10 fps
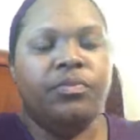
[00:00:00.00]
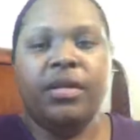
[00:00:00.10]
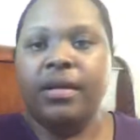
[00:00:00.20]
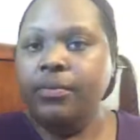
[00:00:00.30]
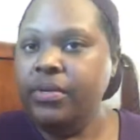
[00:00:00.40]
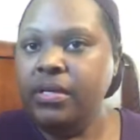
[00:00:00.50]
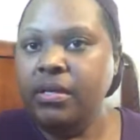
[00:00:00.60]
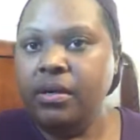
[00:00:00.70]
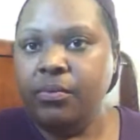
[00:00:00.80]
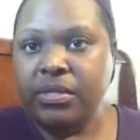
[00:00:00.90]
And I went in
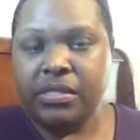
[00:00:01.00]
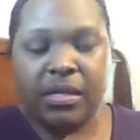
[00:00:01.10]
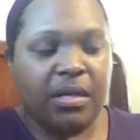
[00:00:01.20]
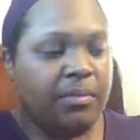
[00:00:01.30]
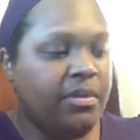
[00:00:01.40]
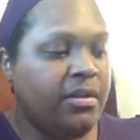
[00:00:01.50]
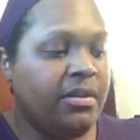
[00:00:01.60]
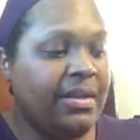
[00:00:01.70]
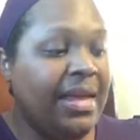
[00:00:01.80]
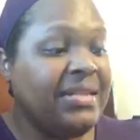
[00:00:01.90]
there one time, you know,
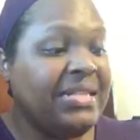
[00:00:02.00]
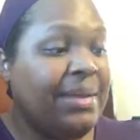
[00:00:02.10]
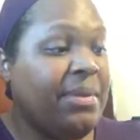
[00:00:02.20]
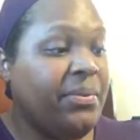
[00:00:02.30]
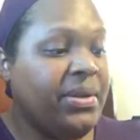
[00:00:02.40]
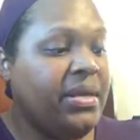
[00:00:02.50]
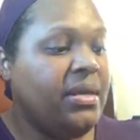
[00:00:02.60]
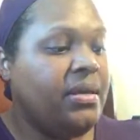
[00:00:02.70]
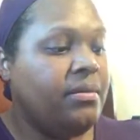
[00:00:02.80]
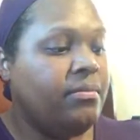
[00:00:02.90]
the last time I went
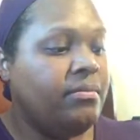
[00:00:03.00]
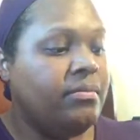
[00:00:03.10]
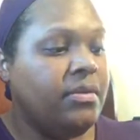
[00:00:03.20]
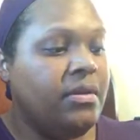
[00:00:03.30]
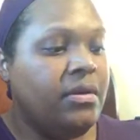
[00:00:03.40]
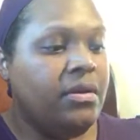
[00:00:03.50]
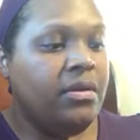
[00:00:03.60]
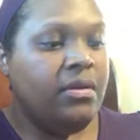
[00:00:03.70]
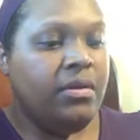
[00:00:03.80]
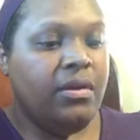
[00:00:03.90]
in,
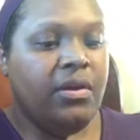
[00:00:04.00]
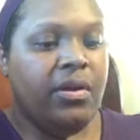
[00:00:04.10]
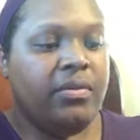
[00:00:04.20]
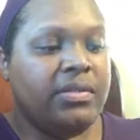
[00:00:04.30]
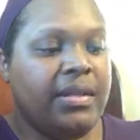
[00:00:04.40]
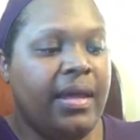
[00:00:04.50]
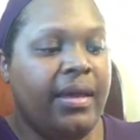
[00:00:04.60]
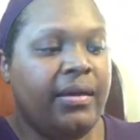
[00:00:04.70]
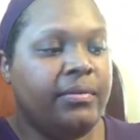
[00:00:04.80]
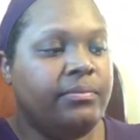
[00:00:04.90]
you know, I was
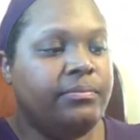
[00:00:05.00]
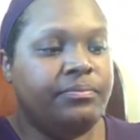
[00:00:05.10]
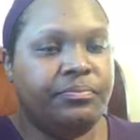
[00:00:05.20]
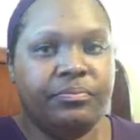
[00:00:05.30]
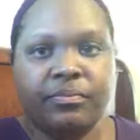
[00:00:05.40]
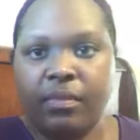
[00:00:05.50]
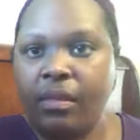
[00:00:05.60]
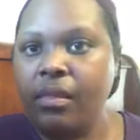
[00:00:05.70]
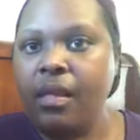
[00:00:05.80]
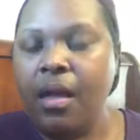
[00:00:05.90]
like,
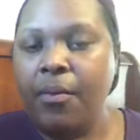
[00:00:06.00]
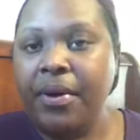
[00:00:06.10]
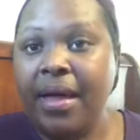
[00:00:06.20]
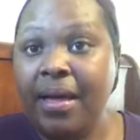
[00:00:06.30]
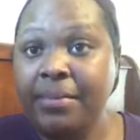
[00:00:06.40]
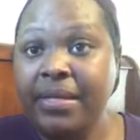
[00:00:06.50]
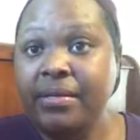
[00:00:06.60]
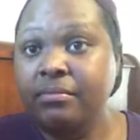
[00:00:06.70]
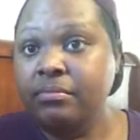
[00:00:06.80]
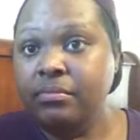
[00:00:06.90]
I want an
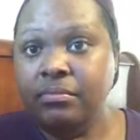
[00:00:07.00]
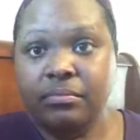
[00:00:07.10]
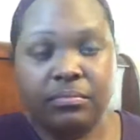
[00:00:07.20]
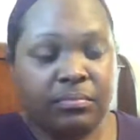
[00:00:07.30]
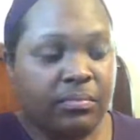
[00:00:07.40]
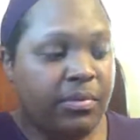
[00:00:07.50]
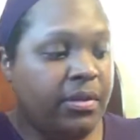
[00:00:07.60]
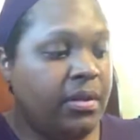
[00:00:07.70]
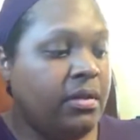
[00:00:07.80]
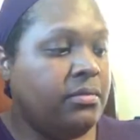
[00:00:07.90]
omelet,
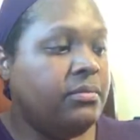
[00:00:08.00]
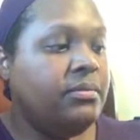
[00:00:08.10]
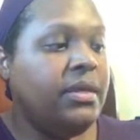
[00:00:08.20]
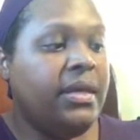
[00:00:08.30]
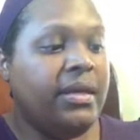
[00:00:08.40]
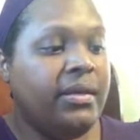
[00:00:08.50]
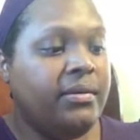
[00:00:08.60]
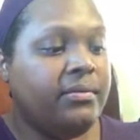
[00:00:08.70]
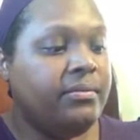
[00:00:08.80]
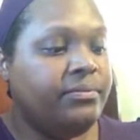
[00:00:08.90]
you know,
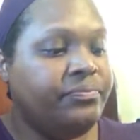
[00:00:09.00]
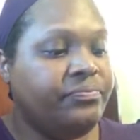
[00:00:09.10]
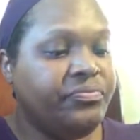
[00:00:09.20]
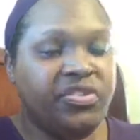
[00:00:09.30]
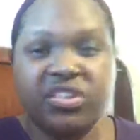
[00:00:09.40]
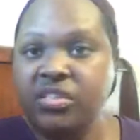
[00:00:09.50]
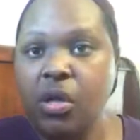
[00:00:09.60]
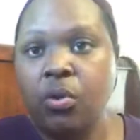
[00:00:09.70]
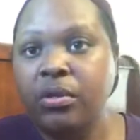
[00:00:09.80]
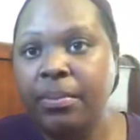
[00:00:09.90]
and just
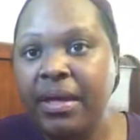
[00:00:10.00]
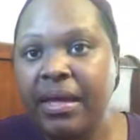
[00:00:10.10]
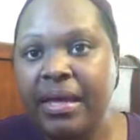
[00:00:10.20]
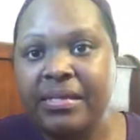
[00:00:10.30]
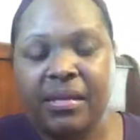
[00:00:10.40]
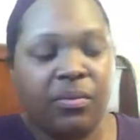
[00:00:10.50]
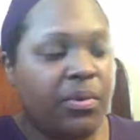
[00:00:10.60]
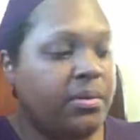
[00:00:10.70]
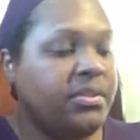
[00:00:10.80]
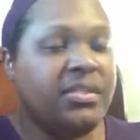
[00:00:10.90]
hold the pancakes. I don't
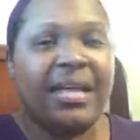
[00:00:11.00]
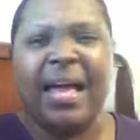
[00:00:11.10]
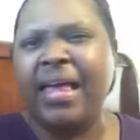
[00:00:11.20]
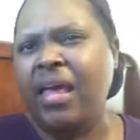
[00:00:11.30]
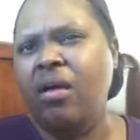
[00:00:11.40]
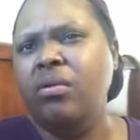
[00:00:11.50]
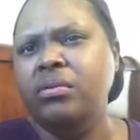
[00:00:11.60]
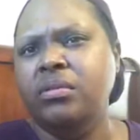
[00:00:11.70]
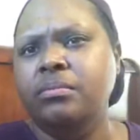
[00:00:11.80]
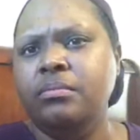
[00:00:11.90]
want them. She's like, I can't hold
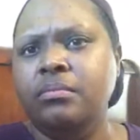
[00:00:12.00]
them.